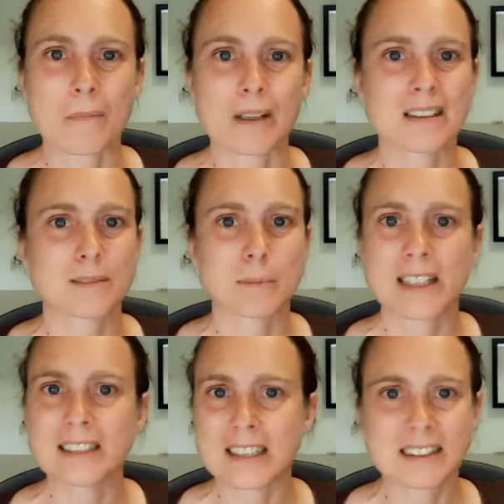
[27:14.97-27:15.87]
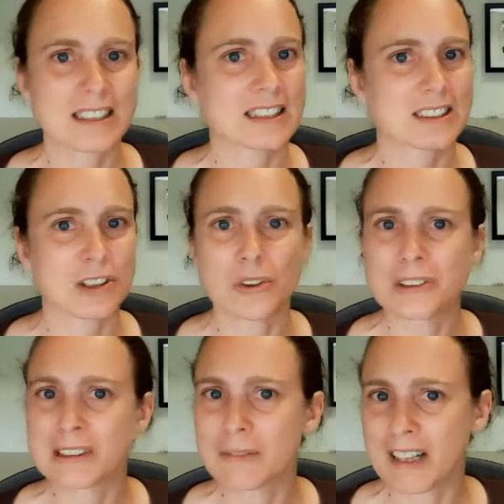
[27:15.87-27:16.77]
Because playtesting is the
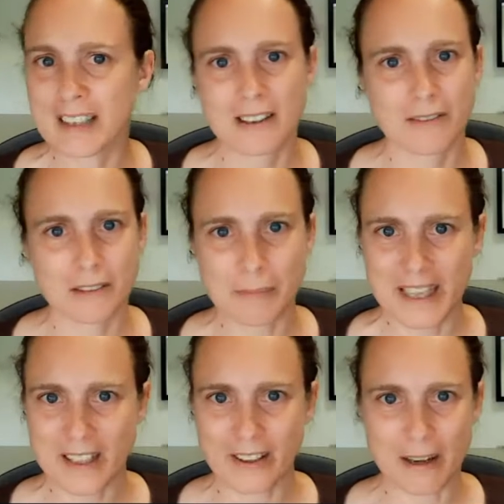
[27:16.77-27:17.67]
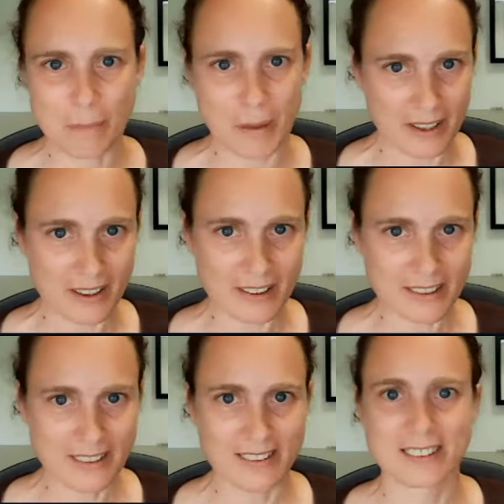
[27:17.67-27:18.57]
only way that you will make your game better.